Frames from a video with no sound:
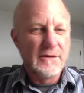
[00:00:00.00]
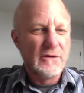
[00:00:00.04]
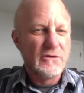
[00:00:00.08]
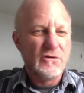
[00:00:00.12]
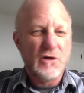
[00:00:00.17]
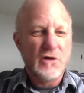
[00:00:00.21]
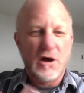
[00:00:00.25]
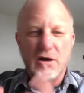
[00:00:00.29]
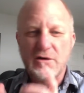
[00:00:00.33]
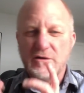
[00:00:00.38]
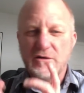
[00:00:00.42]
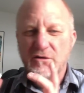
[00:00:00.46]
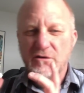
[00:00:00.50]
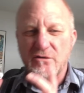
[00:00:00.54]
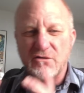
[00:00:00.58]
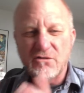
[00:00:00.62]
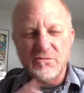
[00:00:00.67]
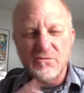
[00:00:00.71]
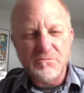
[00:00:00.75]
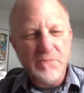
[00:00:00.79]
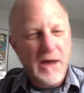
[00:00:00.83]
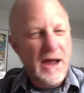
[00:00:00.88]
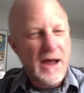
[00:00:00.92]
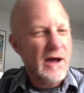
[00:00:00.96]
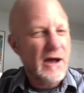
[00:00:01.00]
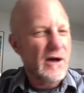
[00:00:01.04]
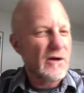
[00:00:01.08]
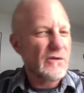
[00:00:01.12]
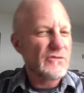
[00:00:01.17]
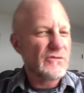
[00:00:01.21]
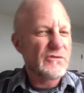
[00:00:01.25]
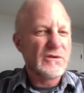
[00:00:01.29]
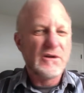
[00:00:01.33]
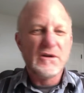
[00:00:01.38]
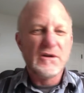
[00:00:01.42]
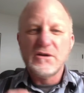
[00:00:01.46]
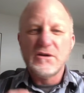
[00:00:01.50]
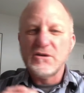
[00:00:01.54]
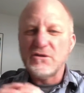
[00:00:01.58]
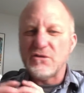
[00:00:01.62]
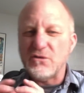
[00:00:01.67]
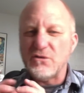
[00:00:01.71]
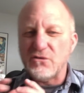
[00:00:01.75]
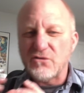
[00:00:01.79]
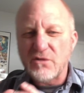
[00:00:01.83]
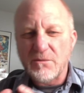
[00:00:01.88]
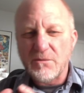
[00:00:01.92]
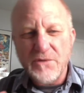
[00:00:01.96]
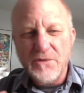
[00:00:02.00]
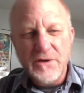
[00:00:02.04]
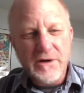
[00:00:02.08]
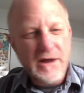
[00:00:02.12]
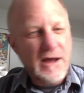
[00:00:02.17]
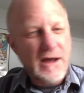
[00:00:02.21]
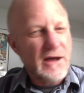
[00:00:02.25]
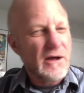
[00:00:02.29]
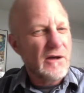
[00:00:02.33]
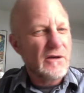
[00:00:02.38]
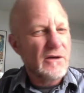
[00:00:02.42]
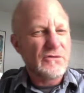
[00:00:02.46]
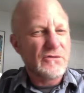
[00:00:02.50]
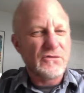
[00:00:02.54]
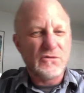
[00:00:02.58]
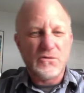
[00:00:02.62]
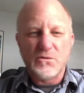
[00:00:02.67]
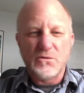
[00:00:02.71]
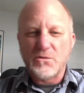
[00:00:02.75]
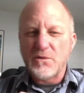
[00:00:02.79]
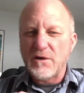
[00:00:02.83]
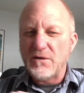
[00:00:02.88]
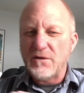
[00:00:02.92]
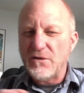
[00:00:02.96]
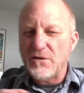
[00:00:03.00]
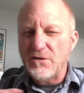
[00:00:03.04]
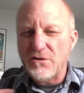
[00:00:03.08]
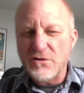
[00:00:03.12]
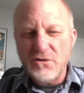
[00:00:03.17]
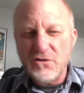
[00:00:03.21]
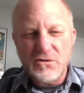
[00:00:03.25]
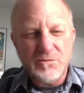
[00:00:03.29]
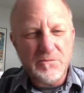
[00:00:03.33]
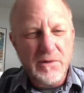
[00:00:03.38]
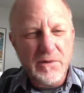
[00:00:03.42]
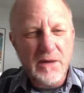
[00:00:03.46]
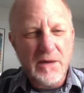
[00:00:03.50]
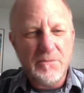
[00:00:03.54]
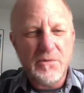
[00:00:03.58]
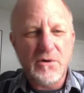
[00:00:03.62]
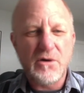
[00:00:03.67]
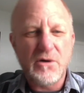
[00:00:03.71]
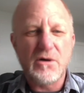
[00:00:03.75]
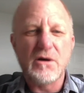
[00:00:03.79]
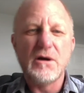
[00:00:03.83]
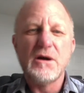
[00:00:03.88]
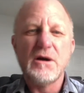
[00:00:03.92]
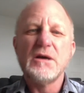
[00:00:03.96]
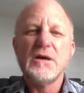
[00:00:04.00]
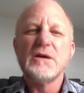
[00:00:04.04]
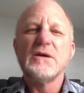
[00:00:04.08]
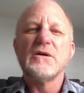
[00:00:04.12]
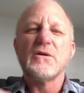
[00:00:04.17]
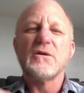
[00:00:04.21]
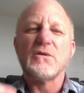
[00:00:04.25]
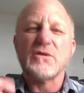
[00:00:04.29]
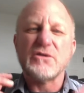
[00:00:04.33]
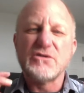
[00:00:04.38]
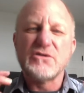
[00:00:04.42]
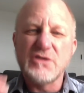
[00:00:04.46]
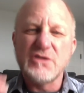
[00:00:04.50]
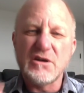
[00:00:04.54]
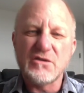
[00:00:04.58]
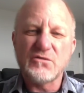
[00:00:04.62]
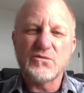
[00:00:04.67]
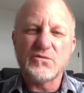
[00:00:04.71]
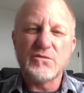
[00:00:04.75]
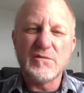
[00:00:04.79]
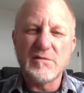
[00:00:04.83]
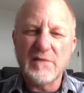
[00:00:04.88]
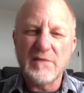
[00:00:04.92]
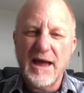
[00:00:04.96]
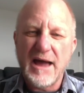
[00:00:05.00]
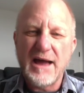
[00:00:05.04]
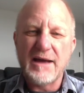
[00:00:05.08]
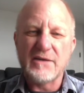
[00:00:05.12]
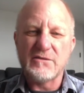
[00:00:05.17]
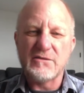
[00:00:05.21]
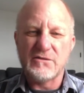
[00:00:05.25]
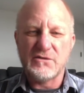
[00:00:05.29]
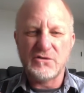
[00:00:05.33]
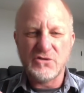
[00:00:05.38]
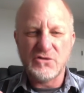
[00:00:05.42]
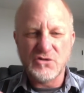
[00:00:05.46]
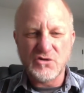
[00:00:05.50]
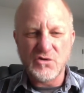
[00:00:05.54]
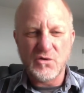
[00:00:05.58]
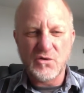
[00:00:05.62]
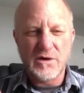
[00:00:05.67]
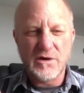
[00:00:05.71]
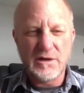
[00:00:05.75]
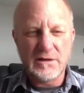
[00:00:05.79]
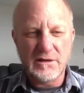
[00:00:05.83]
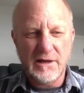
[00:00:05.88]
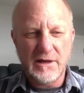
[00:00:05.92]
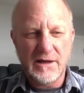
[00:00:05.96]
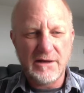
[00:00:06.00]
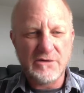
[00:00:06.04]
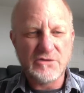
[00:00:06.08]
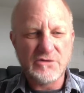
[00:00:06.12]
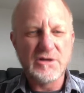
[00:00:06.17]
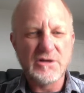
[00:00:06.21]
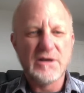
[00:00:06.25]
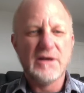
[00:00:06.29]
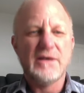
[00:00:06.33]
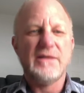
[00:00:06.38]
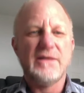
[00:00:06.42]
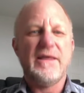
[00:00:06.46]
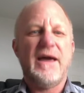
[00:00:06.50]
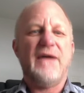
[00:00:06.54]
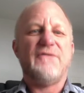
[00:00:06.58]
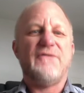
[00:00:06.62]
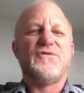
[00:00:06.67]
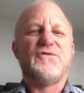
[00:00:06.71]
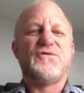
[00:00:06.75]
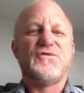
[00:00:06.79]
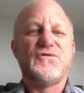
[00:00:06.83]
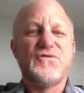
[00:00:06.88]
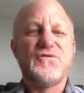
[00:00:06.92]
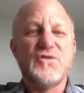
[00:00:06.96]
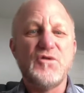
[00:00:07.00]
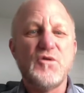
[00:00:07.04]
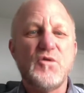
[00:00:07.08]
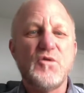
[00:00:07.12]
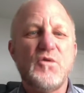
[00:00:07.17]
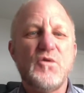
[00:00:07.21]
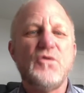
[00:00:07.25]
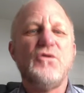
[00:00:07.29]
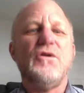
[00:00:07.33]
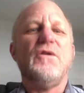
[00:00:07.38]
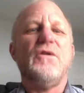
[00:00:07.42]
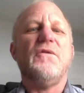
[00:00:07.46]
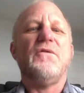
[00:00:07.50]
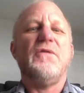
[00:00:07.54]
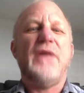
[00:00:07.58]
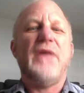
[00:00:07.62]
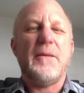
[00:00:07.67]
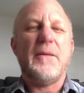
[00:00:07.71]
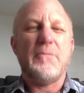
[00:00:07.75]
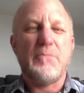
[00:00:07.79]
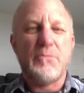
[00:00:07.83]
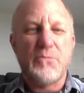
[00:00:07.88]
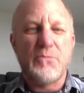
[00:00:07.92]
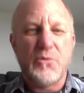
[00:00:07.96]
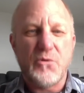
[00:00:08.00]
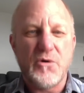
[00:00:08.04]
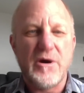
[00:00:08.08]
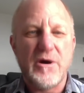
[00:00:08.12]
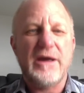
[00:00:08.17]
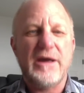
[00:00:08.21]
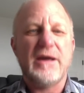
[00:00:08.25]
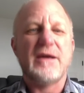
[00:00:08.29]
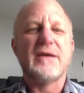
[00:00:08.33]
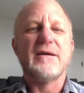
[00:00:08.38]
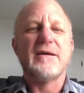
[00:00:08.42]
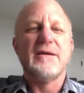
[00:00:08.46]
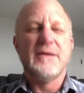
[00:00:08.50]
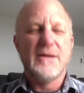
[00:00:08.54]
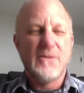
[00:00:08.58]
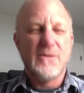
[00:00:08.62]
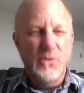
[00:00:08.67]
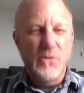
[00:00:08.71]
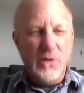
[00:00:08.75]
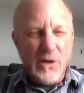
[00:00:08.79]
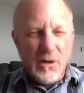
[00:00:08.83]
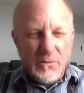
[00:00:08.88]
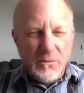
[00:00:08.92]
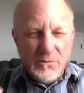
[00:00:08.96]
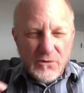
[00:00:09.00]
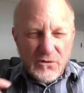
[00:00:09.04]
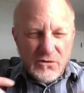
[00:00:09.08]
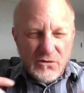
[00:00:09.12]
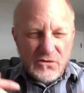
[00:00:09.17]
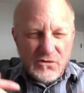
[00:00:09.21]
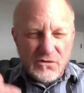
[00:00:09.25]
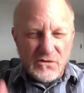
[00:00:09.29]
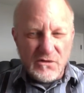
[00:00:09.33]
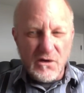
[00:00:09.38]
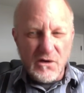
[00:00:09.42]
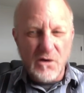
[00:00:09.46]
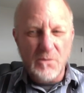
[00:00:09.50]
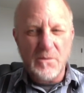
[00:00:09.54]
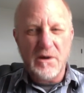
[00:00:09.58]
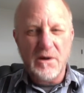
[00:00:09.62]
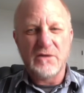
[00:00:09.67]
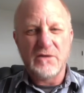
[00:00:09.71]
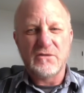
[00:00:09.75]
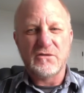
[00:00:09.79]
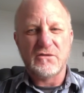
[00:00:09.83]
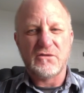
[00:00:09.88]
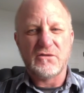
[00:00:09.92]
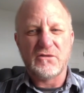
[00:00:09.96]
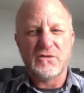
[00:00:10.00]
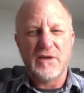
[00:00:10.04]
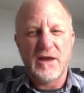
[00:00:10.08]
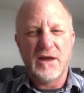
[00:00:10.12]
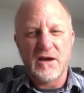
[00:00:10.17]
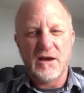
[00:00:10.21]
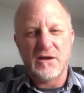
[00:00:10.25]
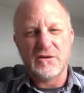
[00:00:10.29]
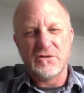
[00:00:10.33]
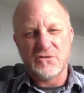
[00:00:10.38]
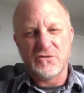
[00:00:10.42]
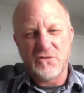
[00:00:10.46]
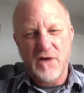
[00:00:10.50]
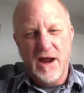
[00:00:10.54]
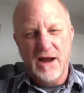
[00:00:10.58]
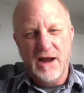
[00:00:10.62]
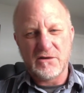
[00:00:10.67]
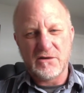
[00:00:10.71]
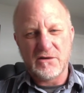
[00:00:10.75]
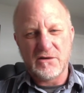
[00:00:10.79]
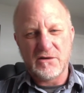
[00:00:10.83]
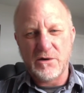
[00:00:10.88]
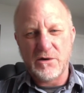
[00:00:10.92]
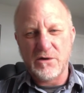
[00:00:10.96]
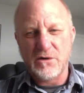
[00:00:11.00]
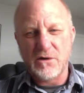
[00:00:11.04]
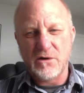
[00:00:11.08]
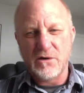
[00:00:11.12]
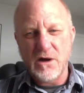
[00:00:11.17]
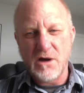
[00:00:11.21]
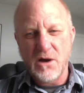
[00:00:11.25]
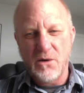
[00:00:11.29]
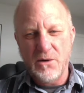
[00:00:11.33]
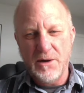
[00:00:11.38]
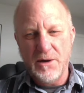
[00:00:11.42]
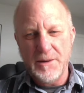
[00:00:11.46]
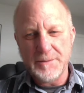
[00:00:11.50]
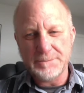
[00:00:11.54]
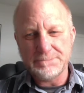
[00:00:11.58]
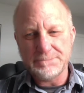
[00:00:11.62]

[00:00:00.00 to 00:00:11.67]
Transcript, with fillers: Talk to your spouse, do something else, read the newspaper, or just relax and enjoy a lunch. That food, that break, will help you so much to stay on track to where you're going.